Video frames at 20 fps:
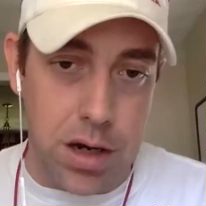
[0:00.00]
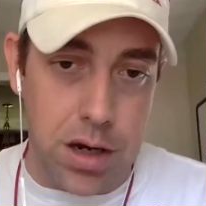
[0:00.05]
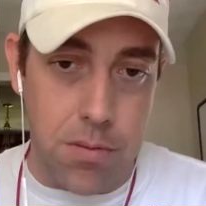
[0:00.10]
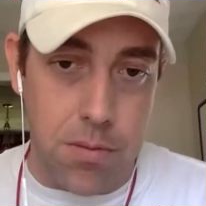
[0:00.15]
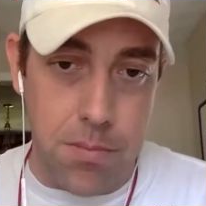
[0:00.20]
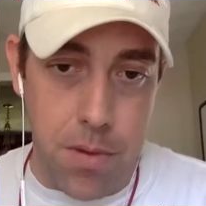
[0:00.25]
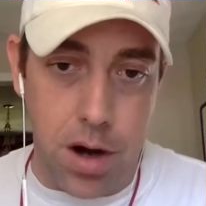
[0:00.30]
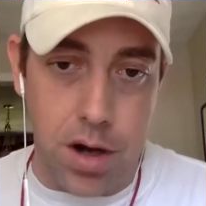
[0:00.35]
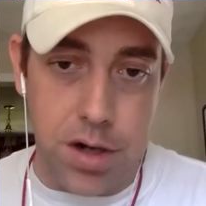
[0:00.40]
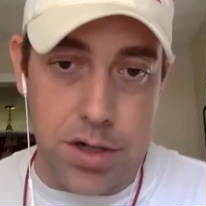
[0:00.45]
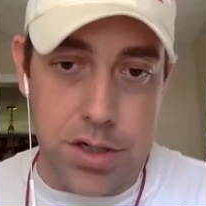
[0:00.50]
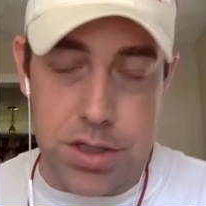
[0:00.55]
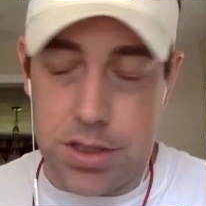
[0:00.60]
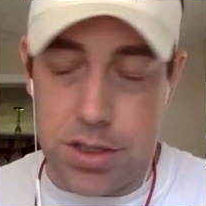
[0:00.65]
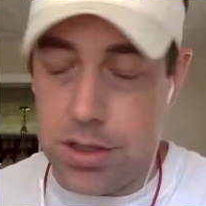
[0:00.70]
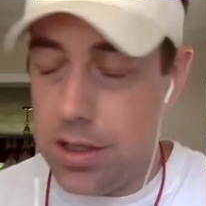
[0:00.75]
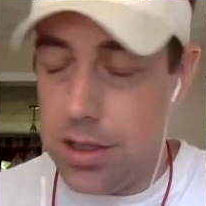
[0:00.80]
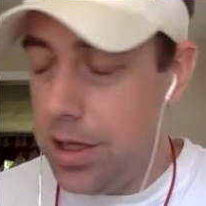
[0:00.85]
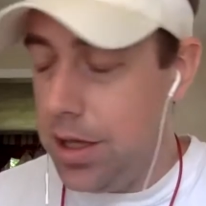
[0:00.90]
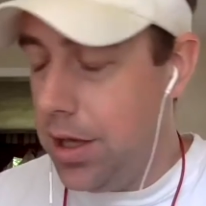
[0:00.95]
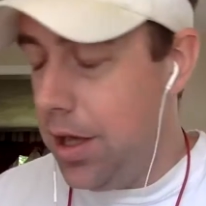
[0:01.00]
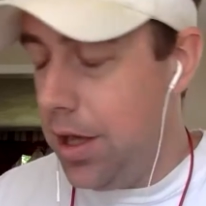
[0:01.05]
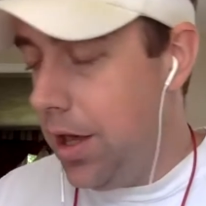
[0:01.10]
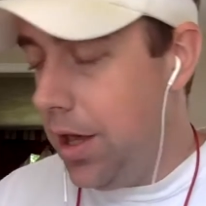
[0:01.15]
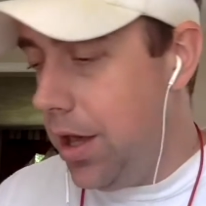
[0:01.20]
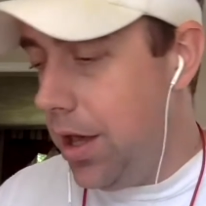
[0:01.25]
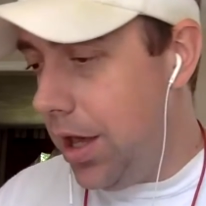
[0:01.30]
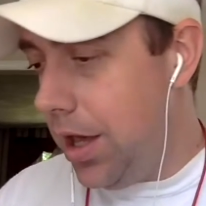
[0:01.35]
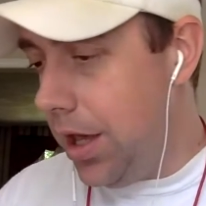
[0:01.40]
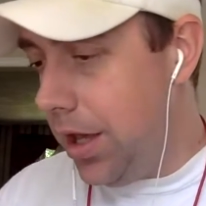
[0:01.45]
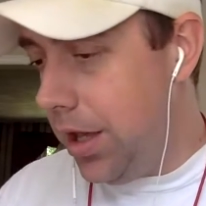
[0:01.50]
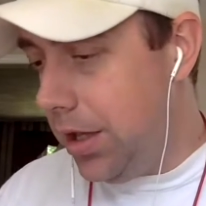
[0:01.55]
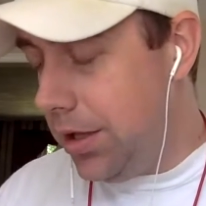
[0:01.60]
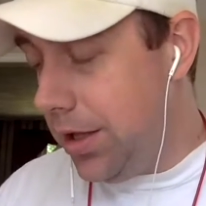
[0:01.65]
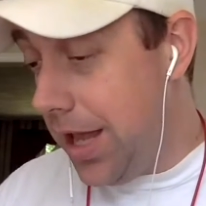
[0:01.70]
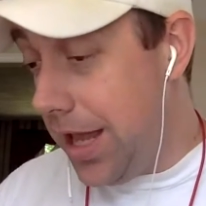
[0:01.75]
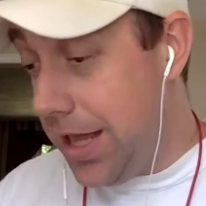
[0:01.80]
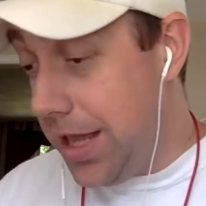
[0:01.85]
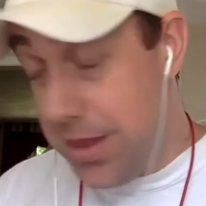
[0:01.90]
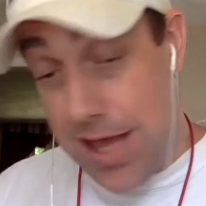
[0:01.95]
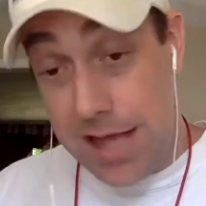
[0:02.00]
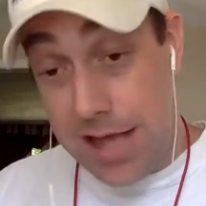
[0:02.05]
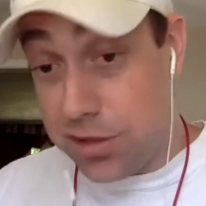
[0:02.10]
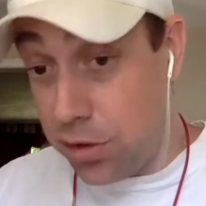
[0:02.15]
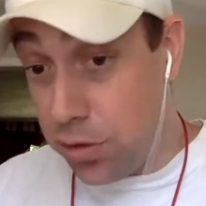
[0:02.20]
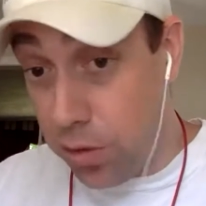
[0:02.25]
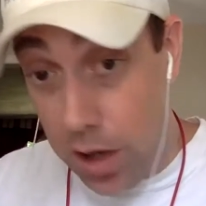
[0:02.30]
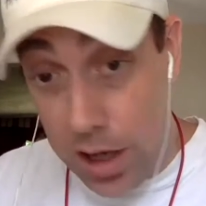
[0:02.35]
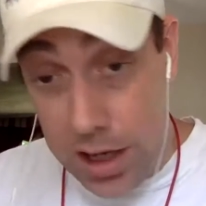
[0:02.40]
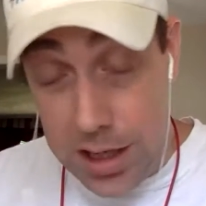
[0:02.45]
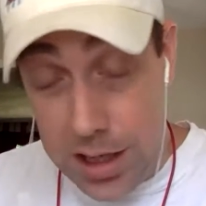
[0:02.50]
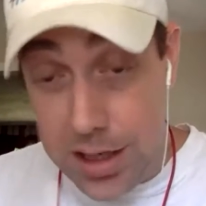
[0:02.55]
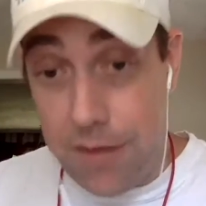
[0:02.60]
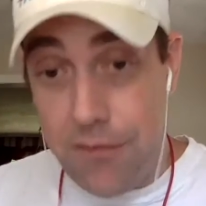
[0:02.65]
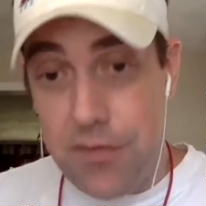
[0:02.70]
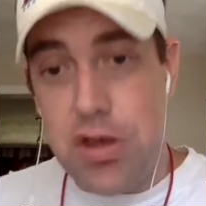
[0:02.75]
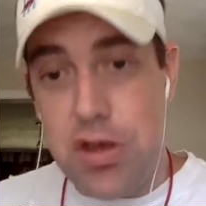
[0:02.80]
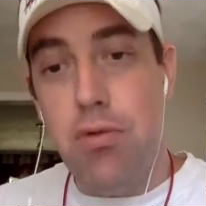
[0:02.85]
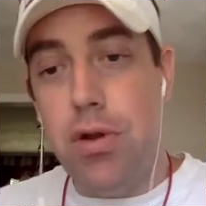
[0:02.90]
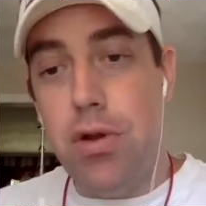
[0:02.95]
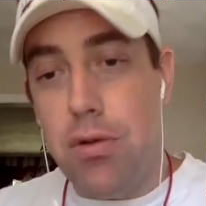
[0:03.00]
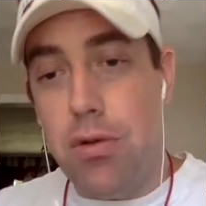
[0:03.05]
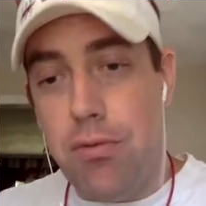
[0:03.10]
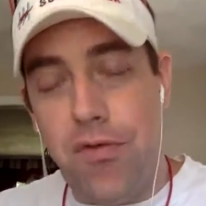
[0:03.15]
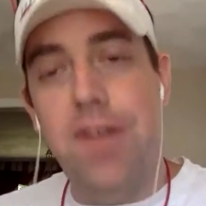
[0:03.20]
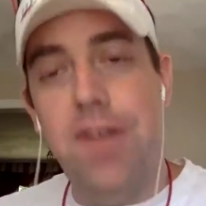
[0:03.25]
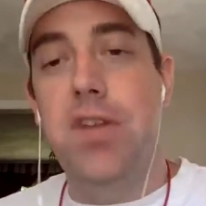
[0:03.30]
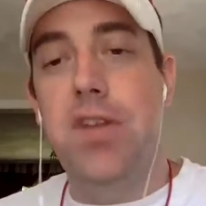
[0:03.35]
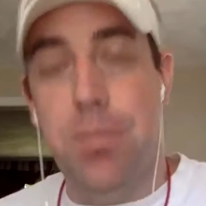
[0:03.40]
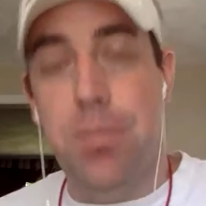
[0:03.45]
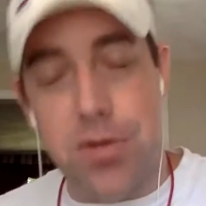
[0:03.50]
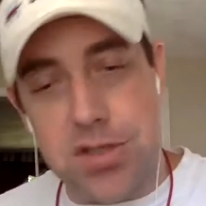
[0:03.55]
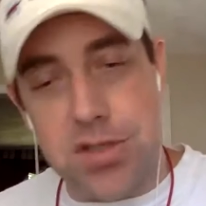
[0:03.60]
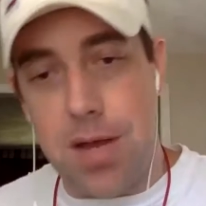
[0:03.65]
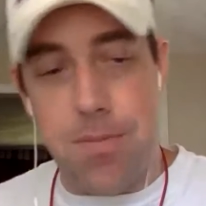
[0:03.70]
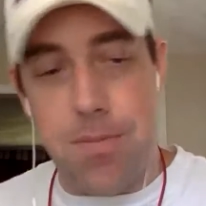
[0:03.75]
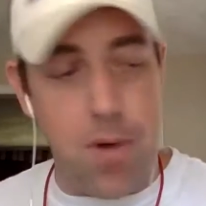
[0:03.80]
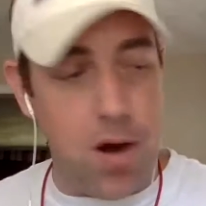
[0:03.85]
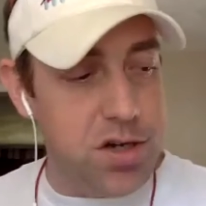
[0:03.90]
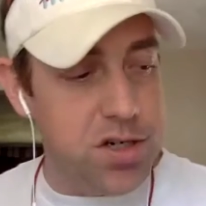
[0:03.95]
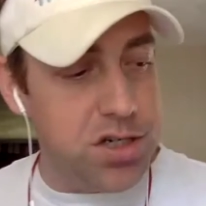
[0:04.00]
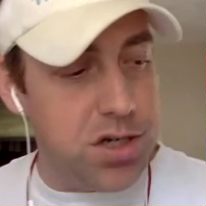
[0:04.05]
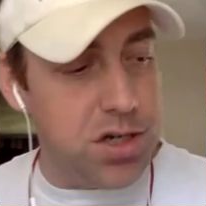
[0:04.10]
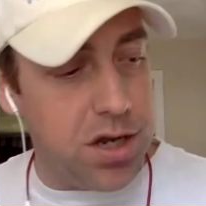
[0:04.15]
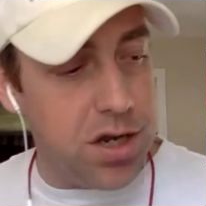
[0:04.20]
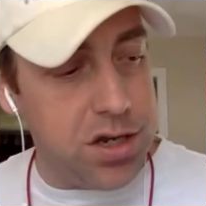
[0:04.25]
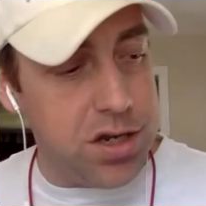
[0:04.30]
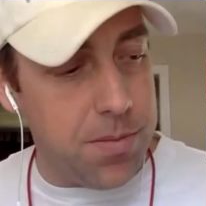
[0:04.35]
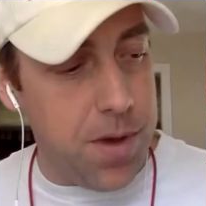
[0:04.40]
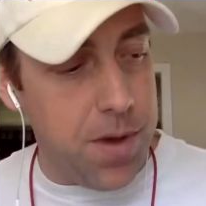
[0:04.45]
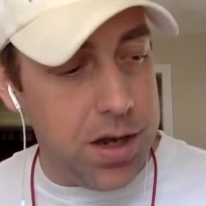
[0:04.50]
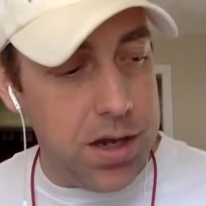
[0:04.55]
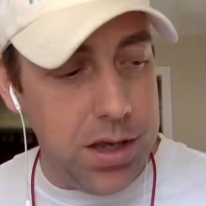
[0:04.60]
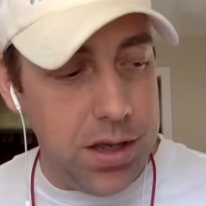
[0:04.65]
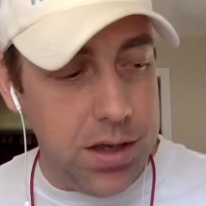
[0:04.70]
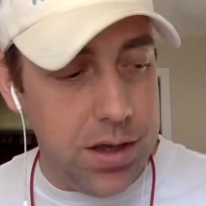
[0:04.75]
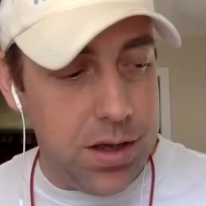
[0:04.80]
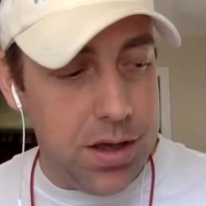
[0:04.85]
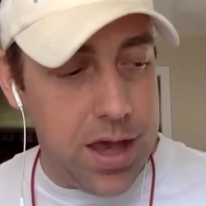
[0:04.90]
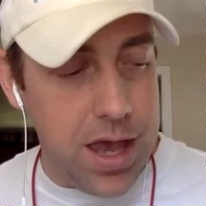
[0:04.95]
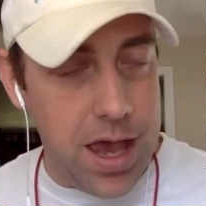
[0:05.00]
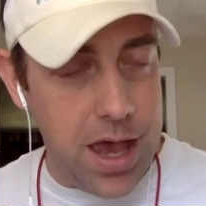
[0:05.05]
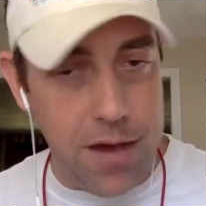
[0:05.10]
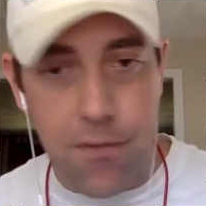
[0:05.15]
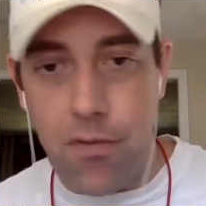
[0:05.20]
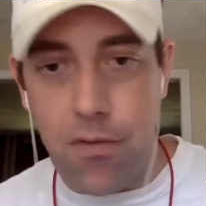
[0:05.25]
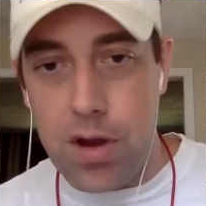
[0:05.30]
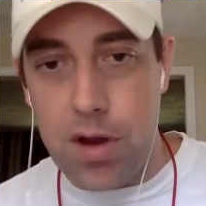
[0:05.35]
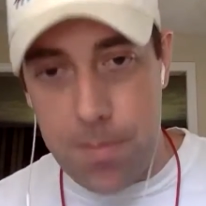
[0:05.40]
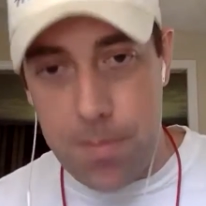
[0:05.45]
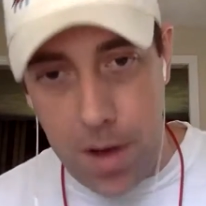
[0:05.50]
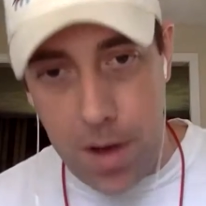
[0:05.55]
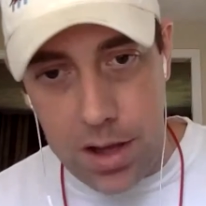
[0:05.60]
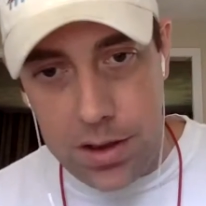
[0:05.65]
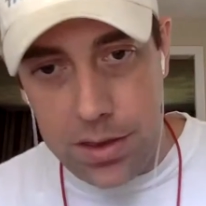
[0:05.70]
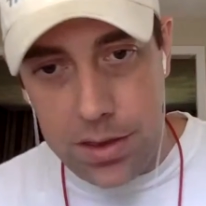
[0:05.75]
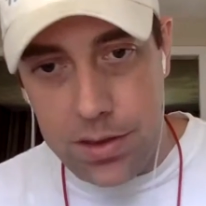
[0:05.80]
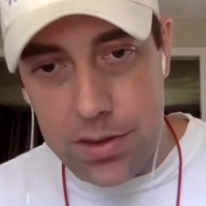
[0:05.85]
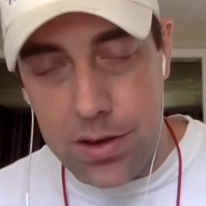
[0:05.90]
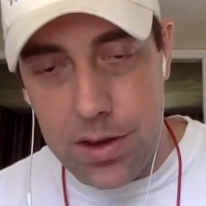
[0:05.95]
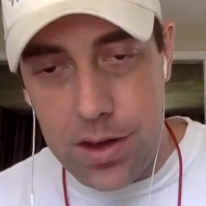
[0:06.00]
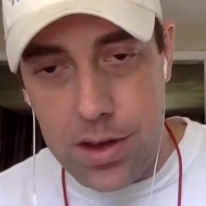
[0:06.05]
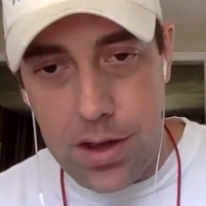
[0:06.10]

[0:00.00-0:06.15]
margin. And that's great. If you do 50% margin on your money every month,